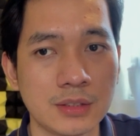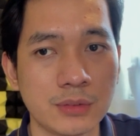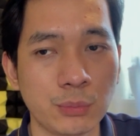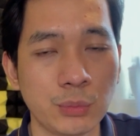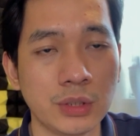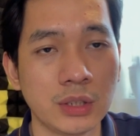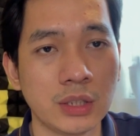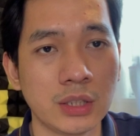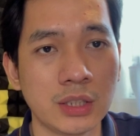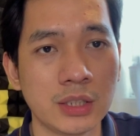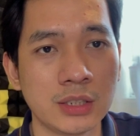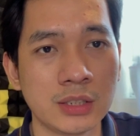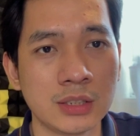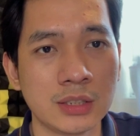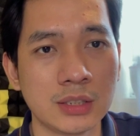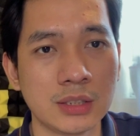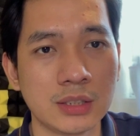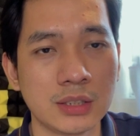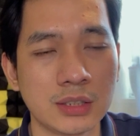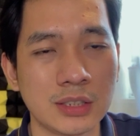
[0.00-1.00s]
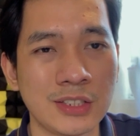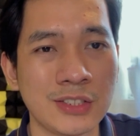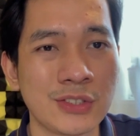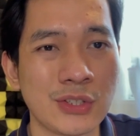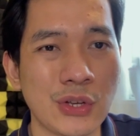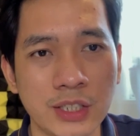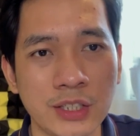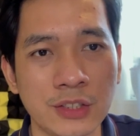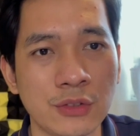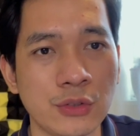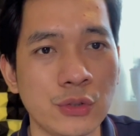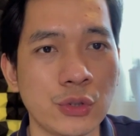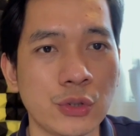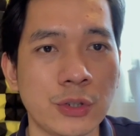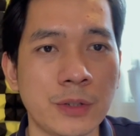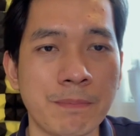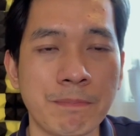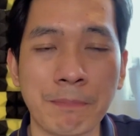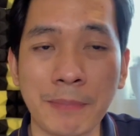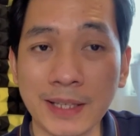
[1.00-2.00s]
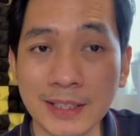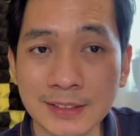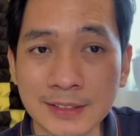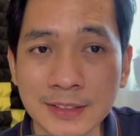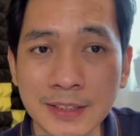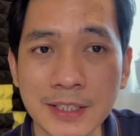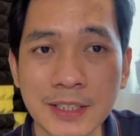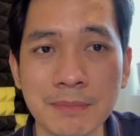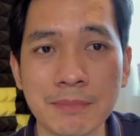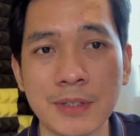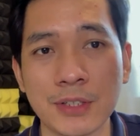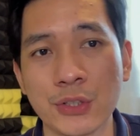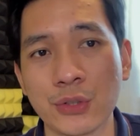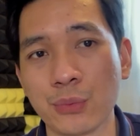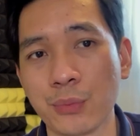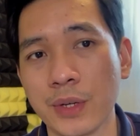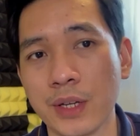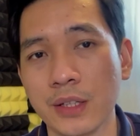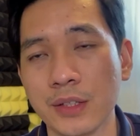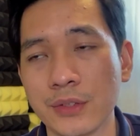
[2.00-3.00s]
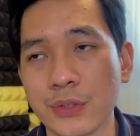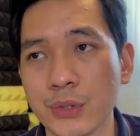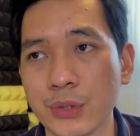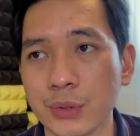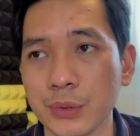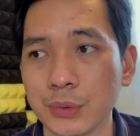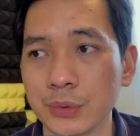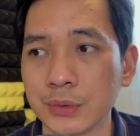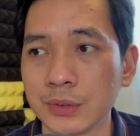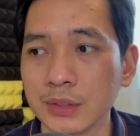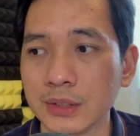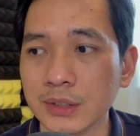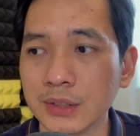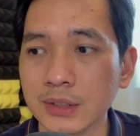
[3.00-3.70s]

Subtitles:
will is in your payslip as well. So